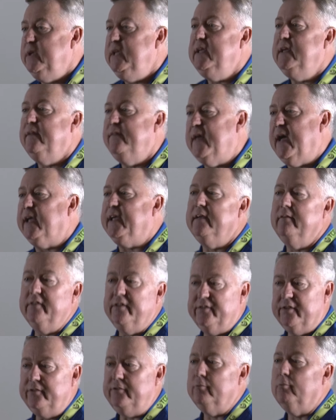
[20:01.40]
be in that given
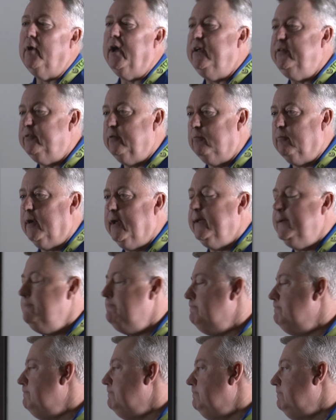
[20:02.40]
situation, right?
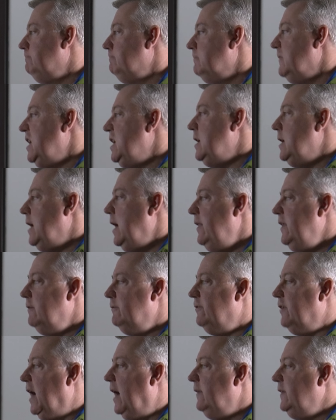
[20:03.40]
And then
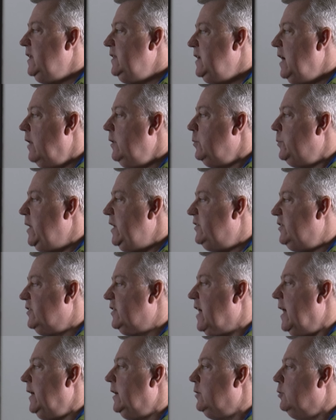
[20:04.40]
finally, the other piece is
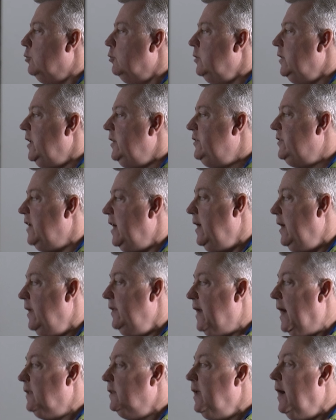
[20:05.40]
kind of cool is, and
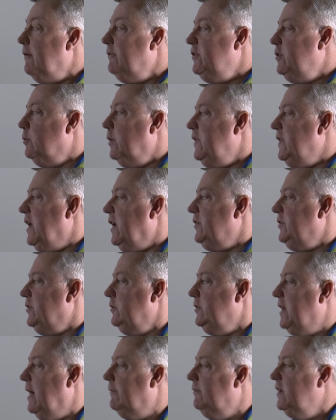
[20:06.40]
I love doing this, so
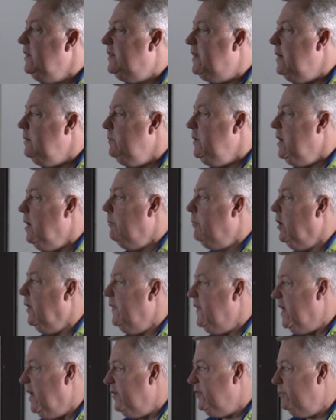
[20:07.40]
definitely take me up on
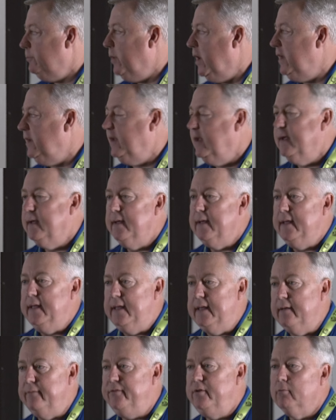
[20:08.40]
this, but
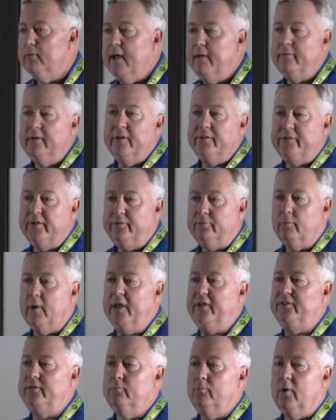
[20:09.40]
if you're ever in a
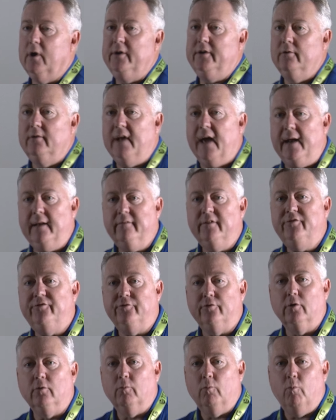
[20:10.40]
situation where you're not even
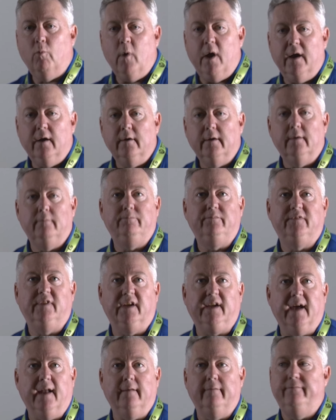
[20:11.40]
sure where to
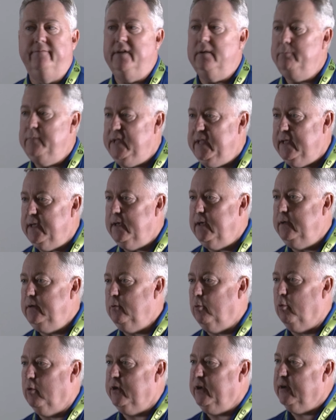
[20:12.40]
kind of fit me in,
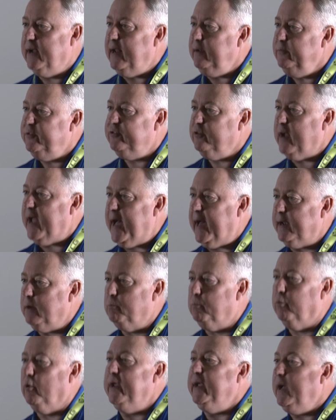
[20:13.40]
or you're not even sure how to
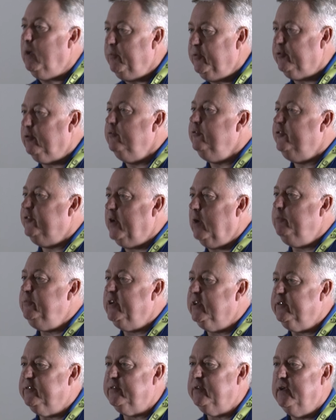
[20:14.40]
bring up certain
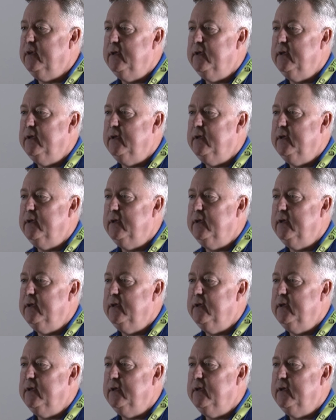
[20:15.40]
subjects,